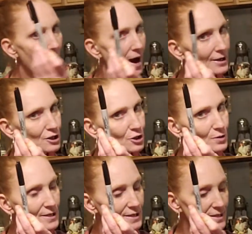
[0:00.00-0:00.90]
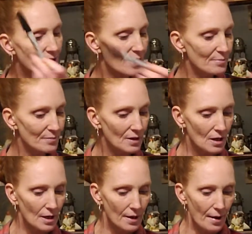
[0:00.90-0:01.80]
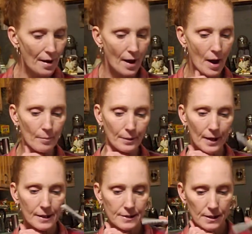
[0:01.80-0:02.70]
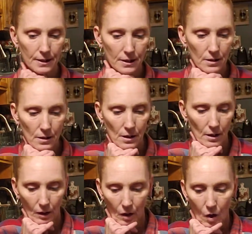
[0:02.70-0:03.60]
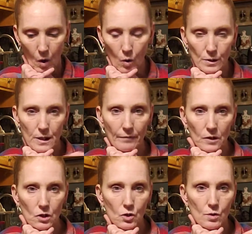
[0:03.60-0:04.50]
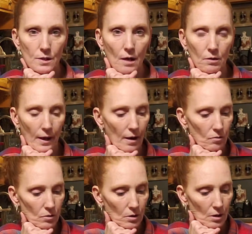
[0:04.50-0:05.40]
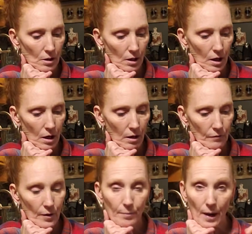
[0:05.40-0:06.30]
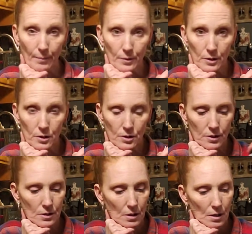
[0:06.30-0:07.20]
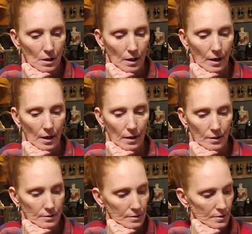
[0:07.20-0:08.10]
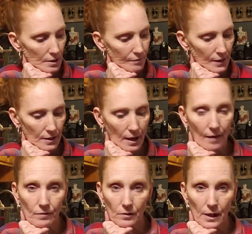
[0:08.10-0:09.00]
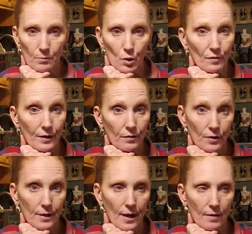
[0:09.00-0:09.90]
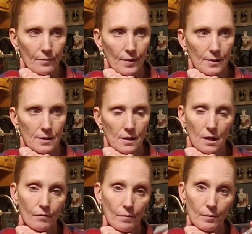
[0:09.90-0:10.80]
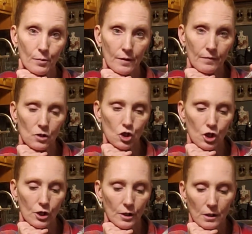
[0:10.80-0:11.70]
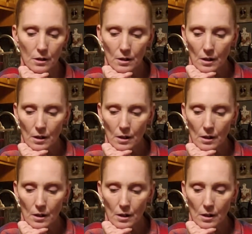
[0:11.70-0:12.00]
I do this time, but I did a whole 72 cell count of peppers. And if I didn't have a label already written out for that seed from the previous year,